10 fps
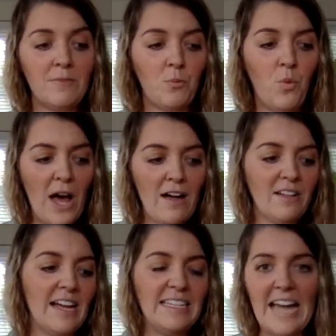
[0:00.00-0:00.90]

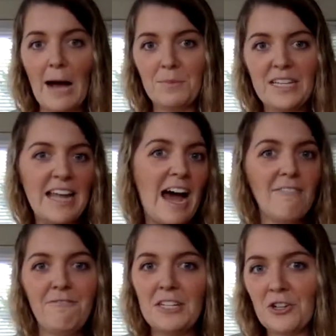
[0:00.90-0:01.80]
well adapted at
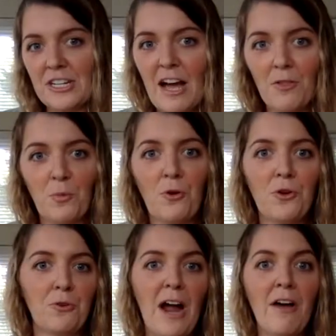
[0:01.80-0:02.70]
figuring out the world
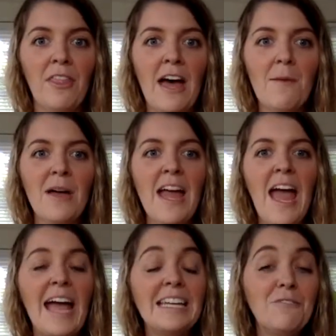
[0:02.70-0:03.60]
around them.
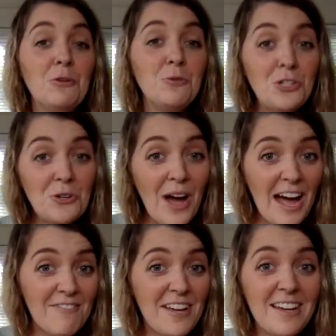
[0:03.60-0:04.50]
And if you do
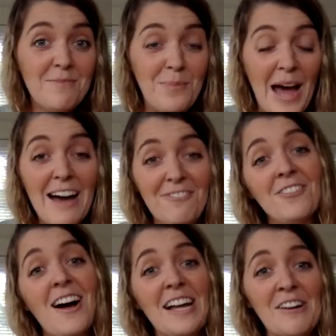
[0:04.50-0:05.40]
have a bat
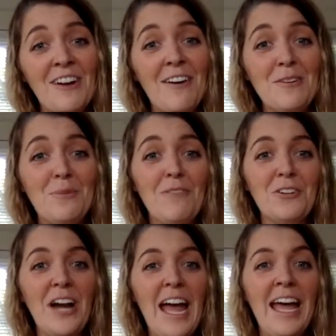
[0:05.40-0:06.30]
flying around above
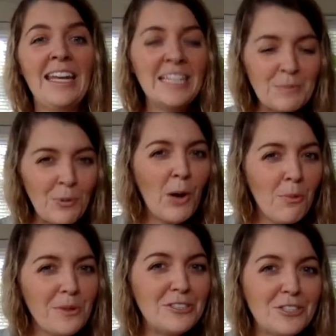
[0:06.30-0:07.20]
your head, it's
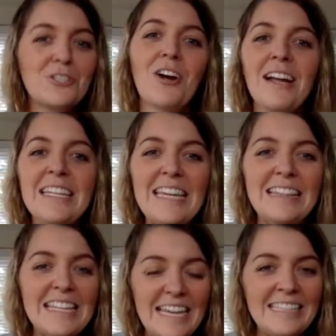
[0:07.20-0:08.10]
probably just trying to eat
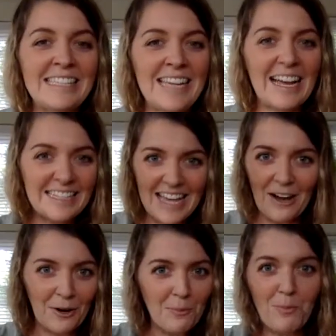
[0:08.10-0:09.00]
the insects
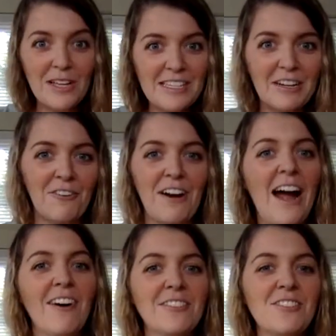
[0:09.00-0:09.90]
that are buzzing
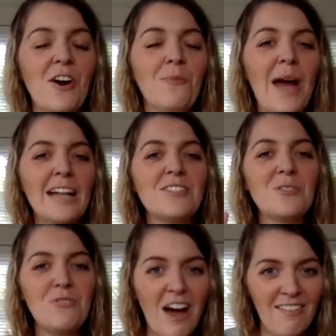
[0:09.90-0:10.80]
around. So bats
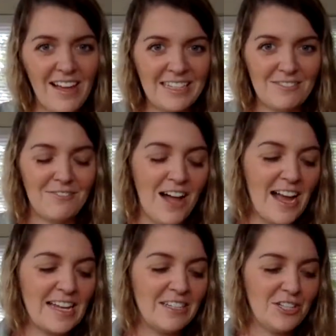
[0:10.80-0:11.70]
do not like to
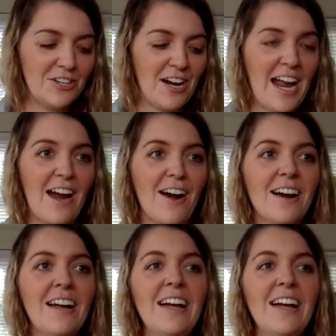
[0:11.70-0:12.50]
fly into your hair.